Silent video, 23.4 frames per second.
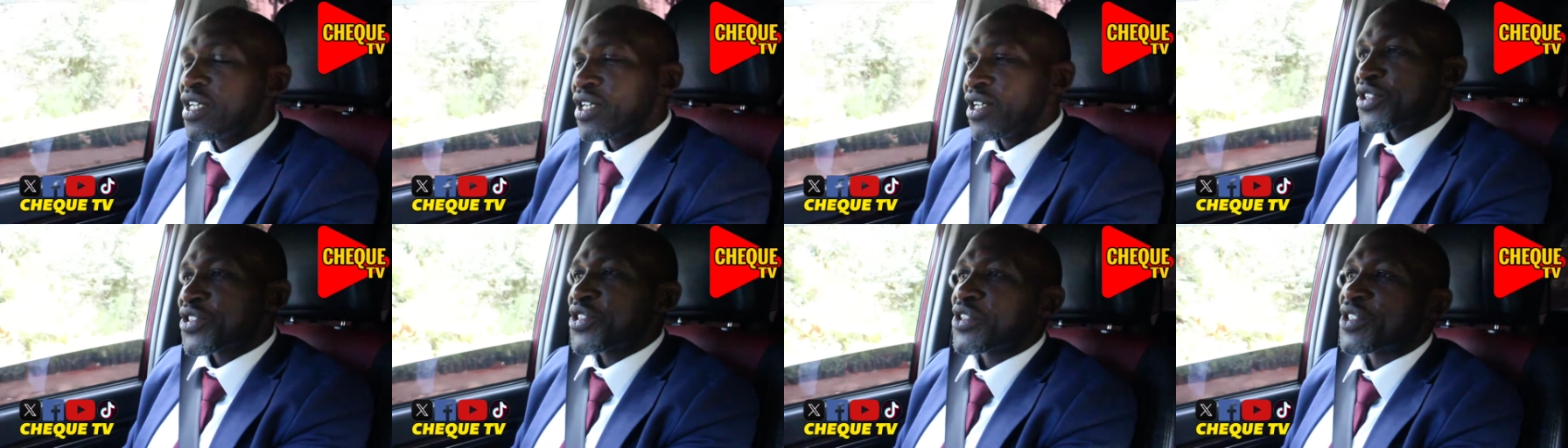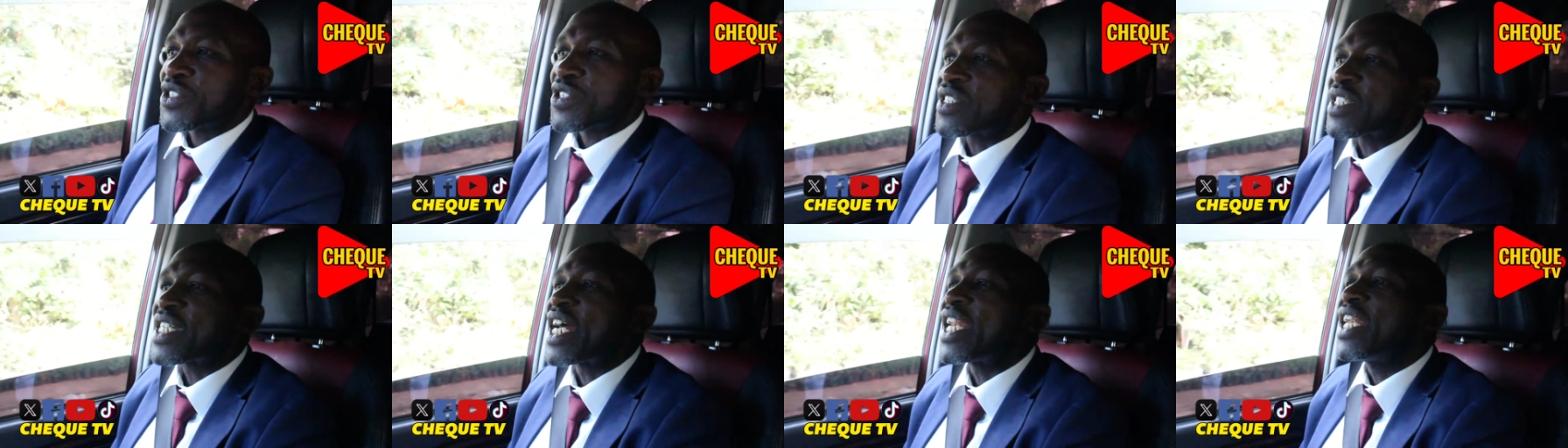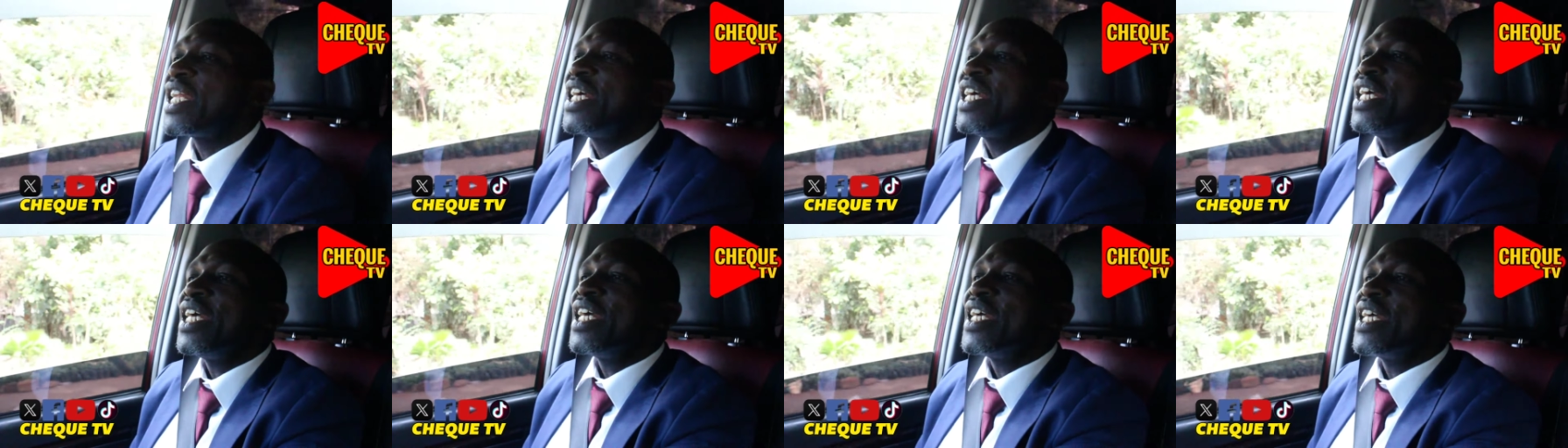So
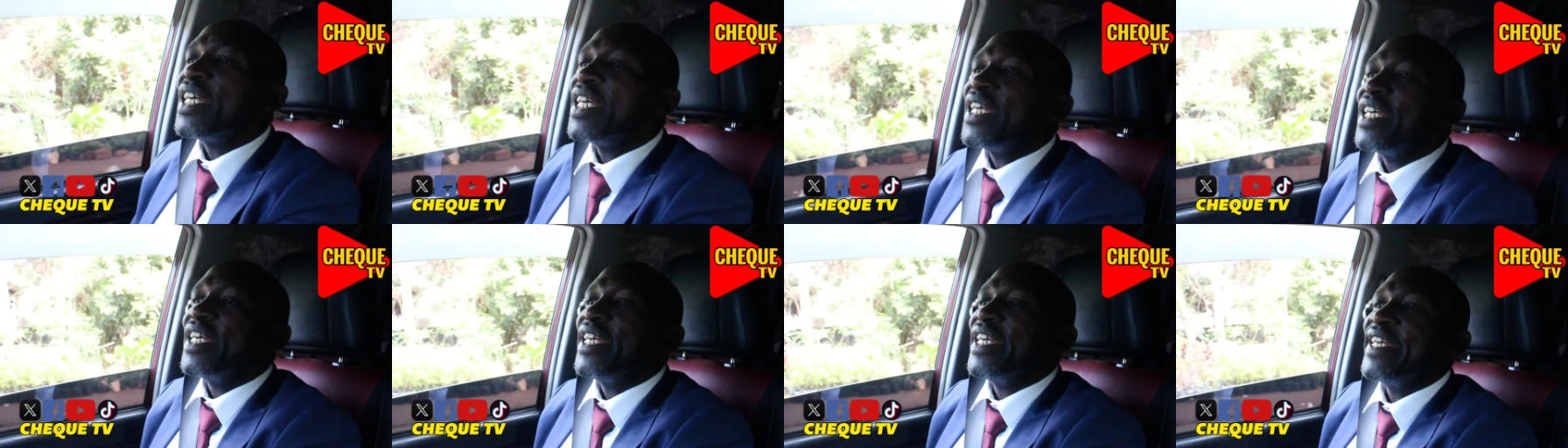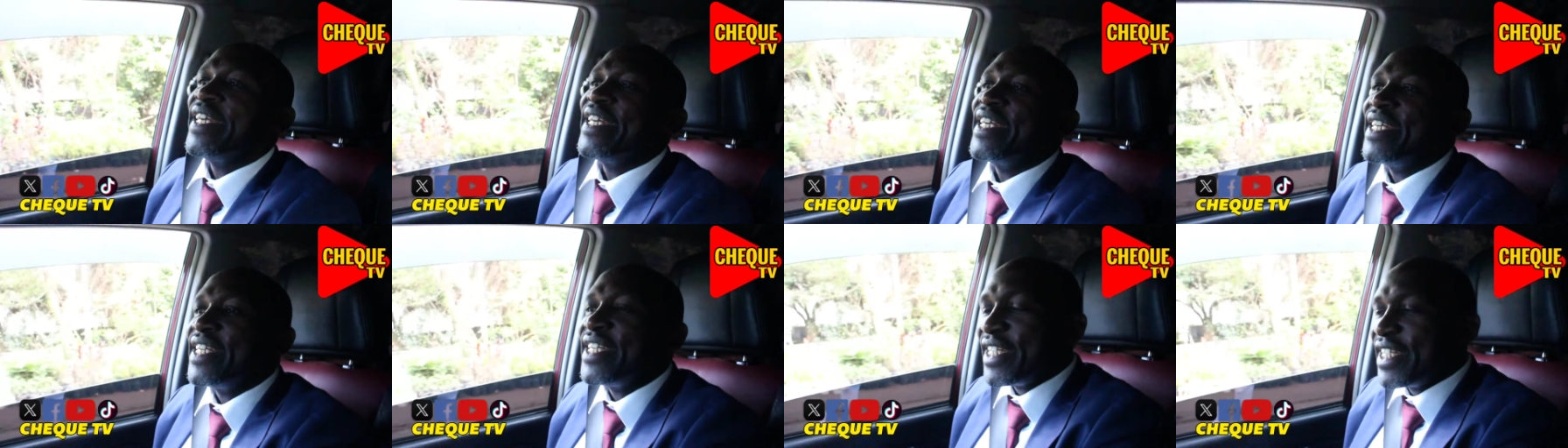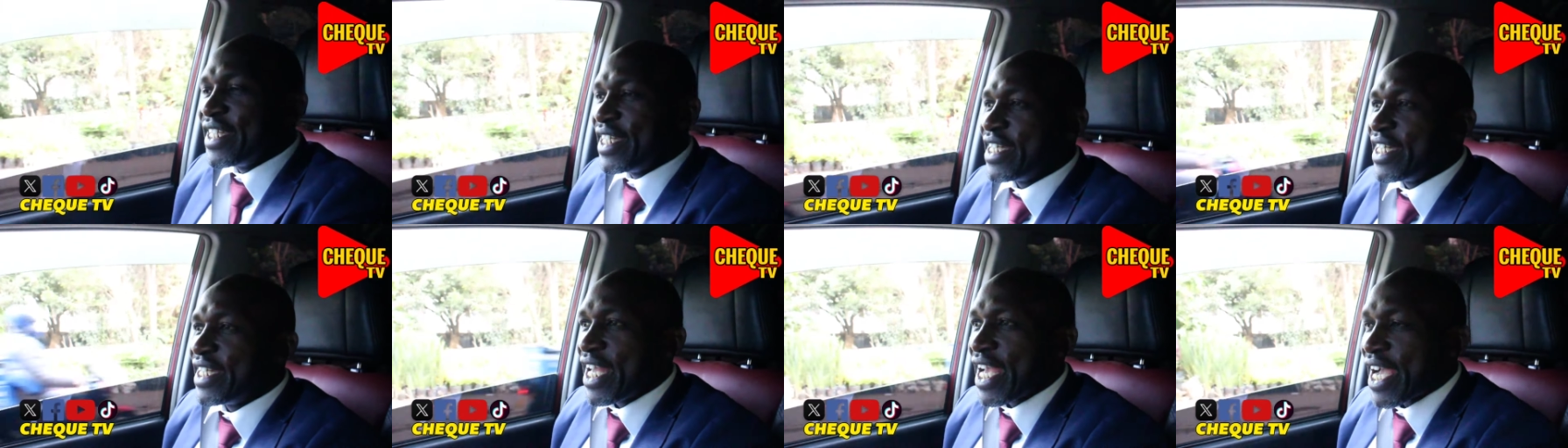totally,
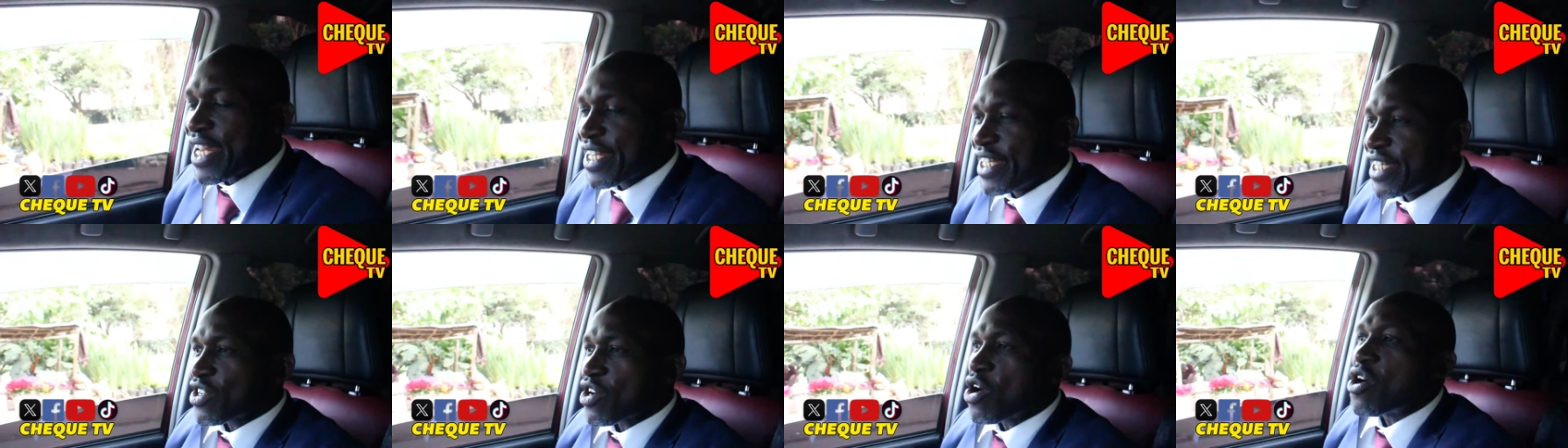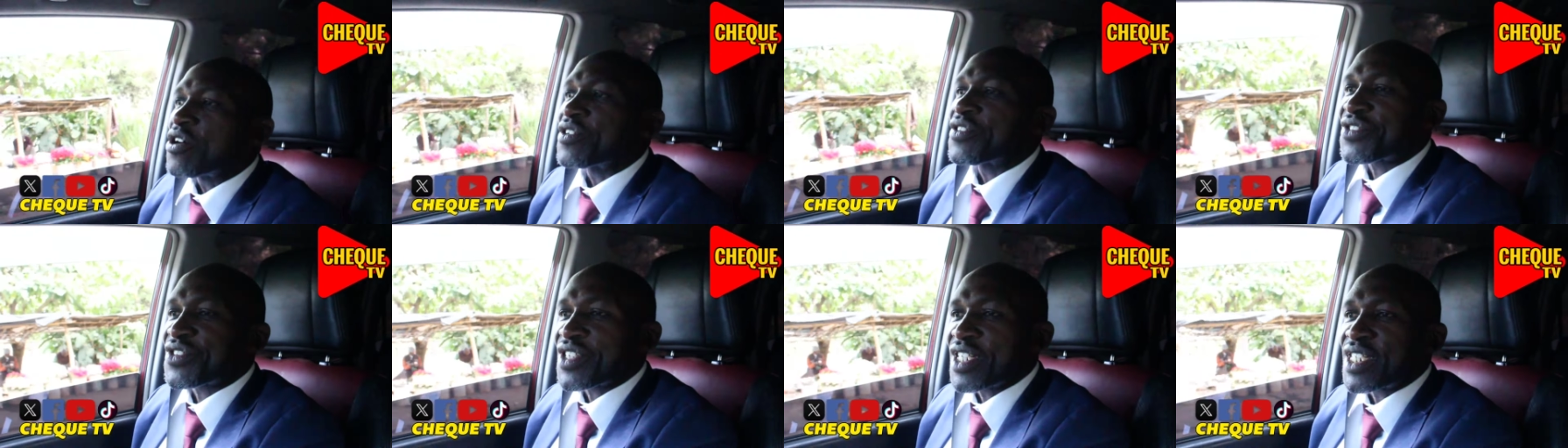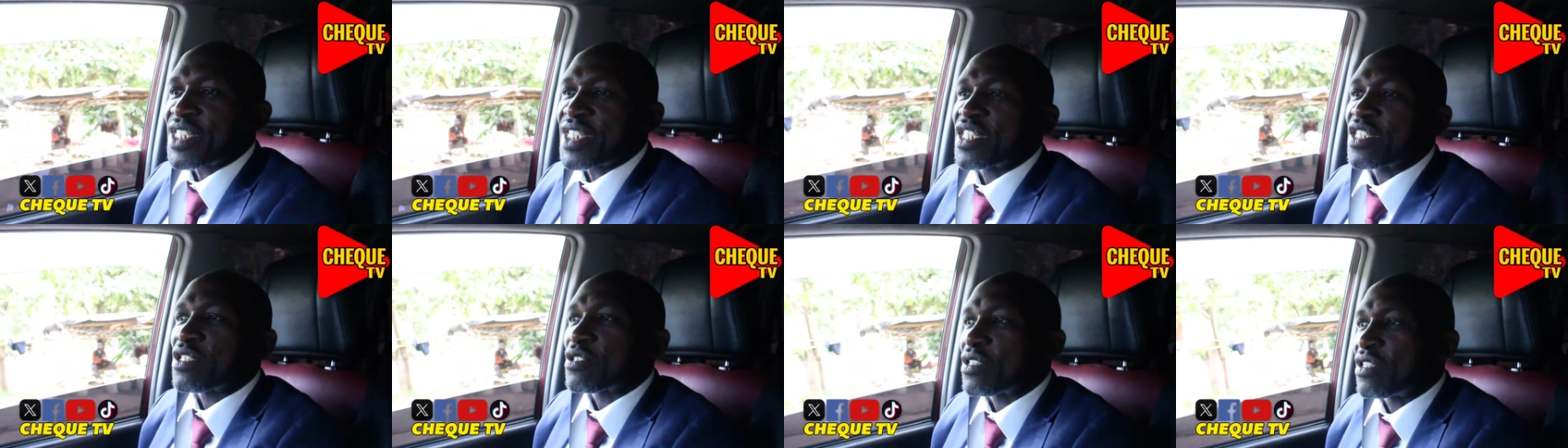he had a wrong
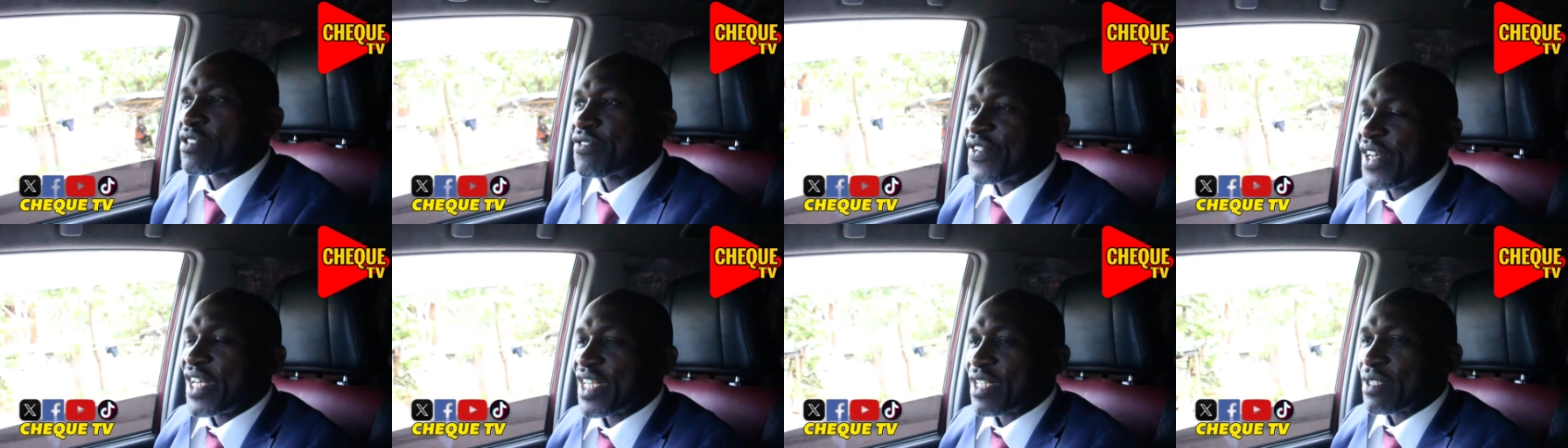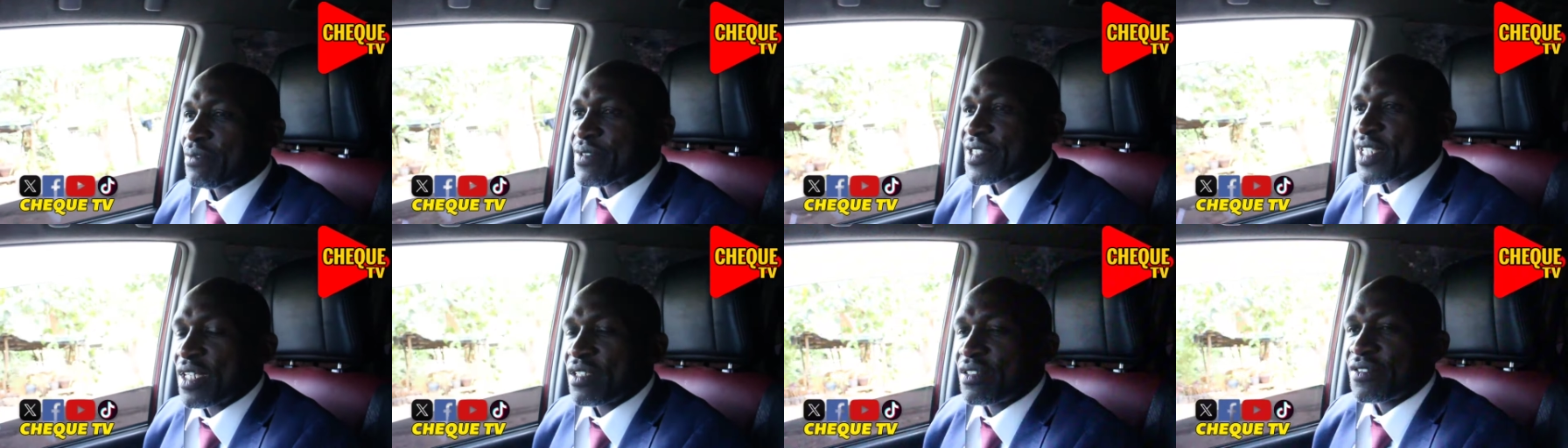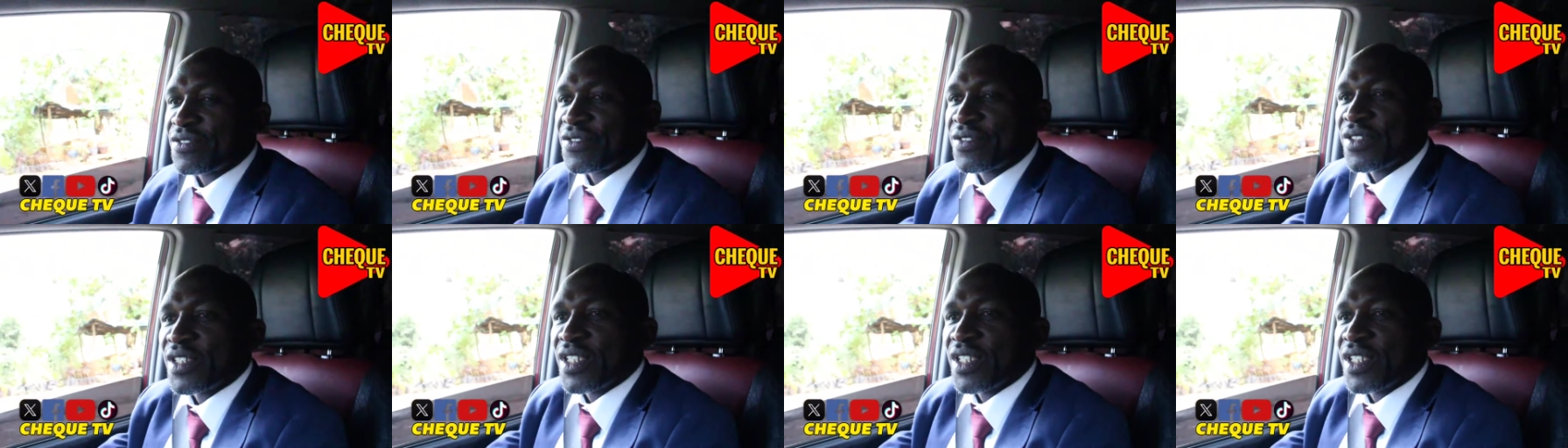strategy to defend himself.